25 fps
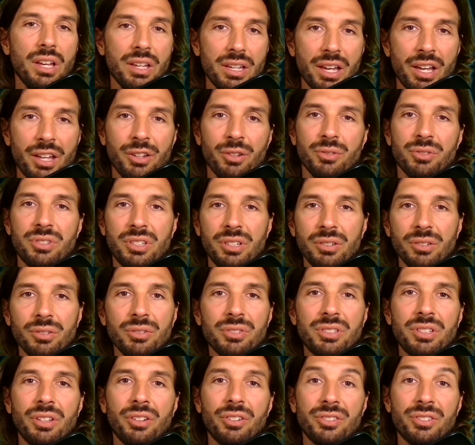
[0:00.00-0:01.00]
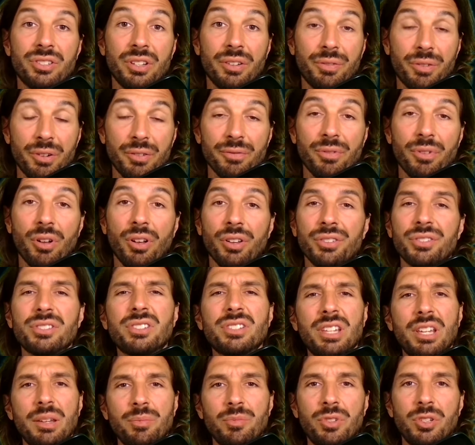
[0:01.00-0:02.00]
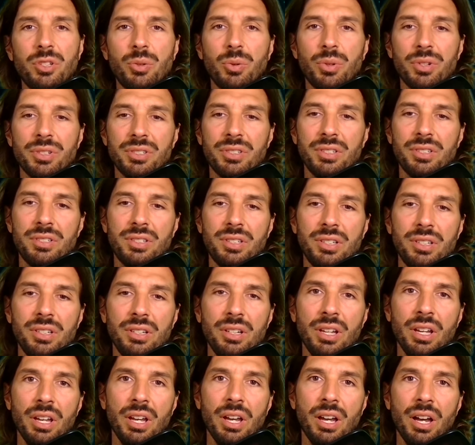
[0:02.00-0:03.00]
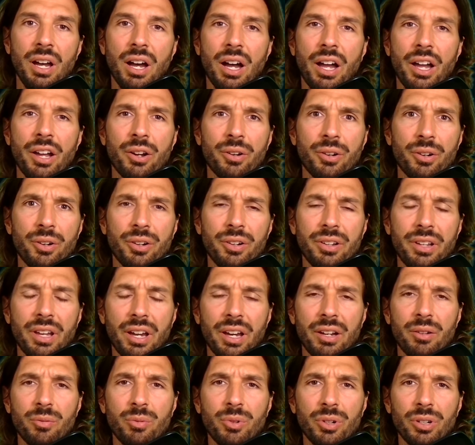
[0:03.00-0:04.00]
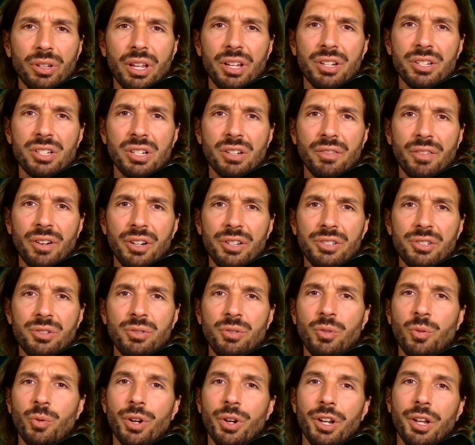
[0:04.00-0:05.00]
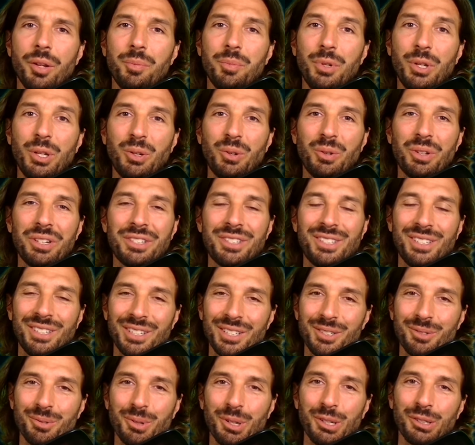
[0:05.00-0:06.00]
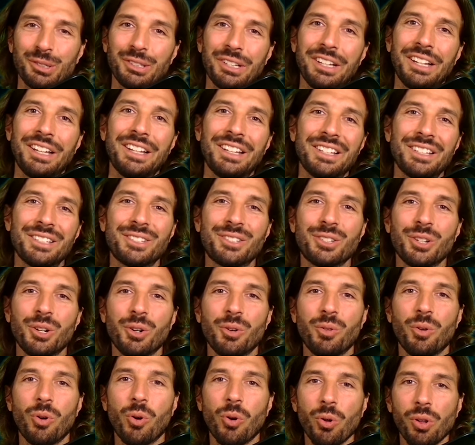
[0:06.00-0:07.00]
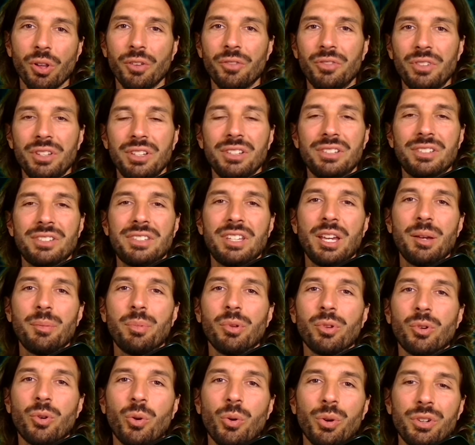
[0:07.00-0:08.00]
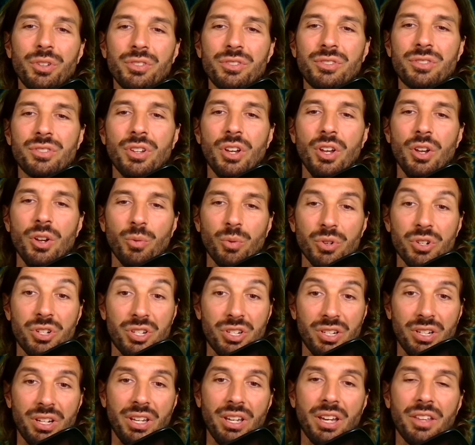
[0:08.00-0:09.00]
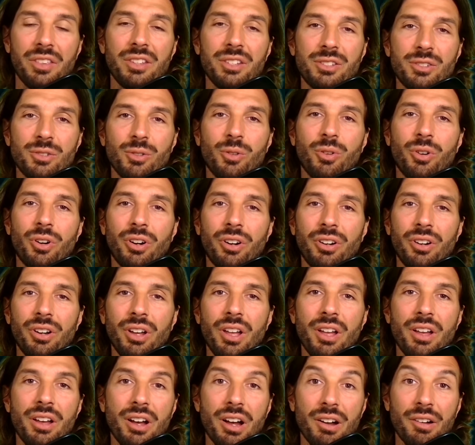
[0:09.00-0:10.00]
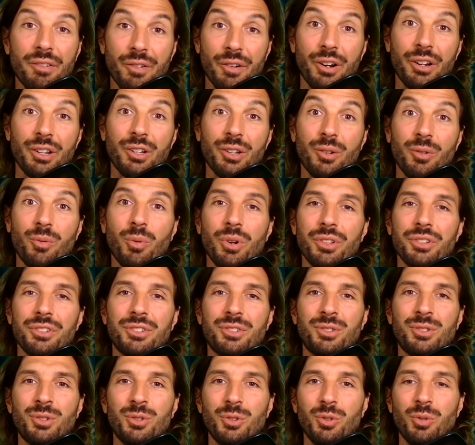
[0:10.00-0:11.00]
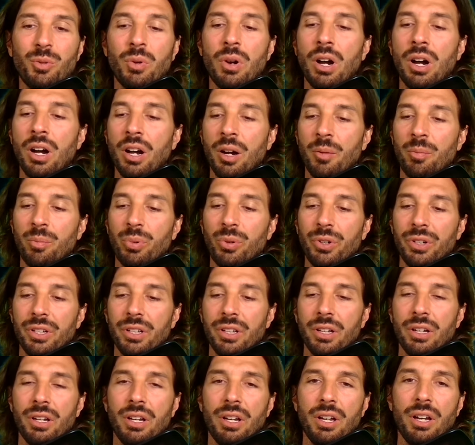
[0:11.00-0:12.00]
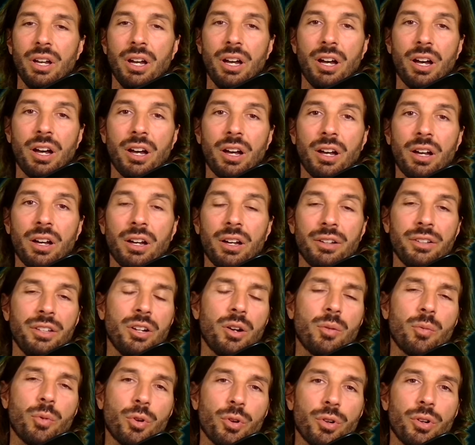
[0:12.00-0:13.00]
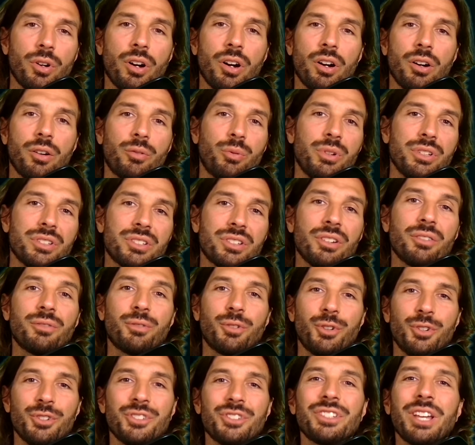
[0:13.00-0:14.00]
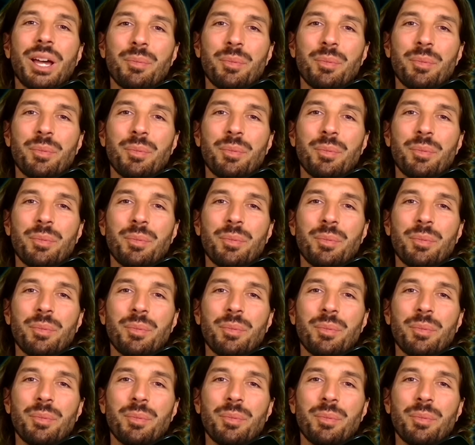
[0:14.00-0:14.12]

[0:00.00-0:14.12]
and you'll see you'll see there's different vaults. Same to USDT. I heard that we're launching very soon one on BUSD as well. So all of these stable coins, which today I think so are very good ones to uh, bring, uh, you know, more a risk averse type